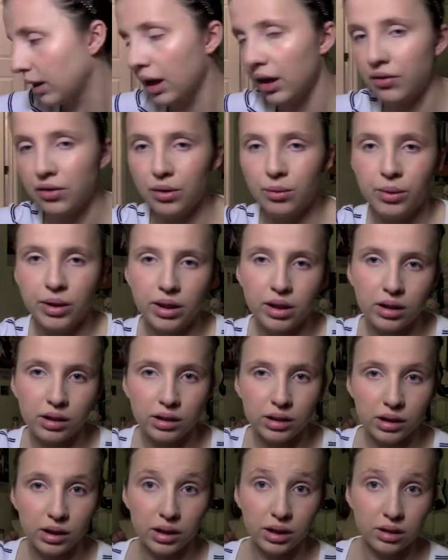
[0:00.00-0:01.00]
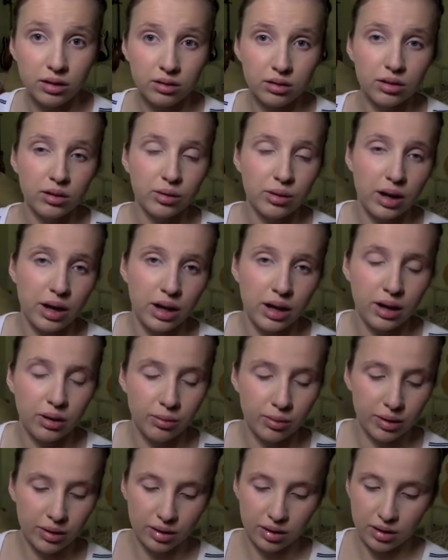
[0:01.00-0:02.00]
If you went a little too high
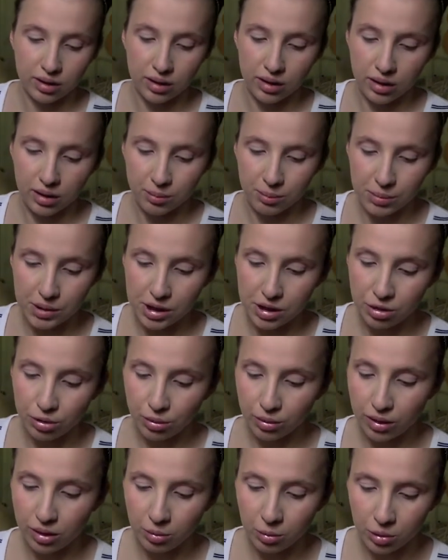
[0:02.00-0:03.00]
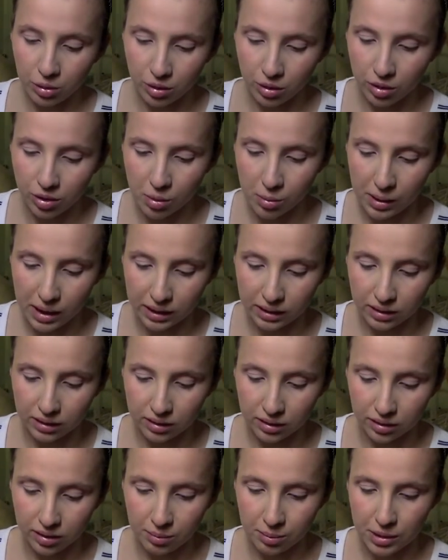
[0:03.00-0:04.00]
with the Peach Cream, you can go back
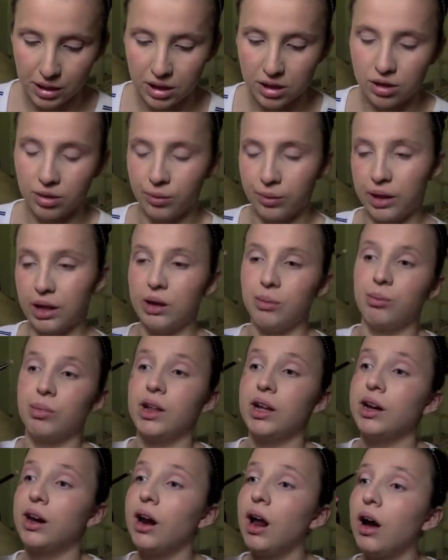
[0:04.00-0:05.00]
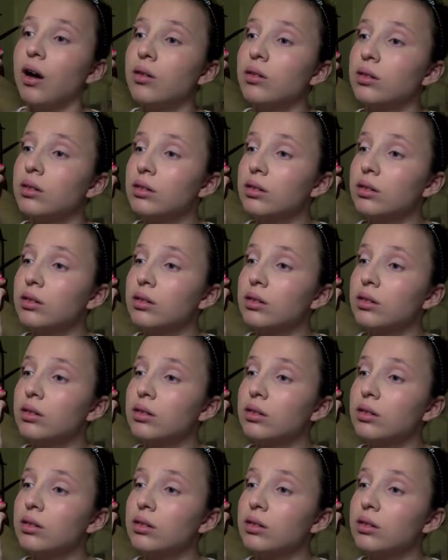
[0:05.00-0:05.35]
into the Peach Suede and blend it out.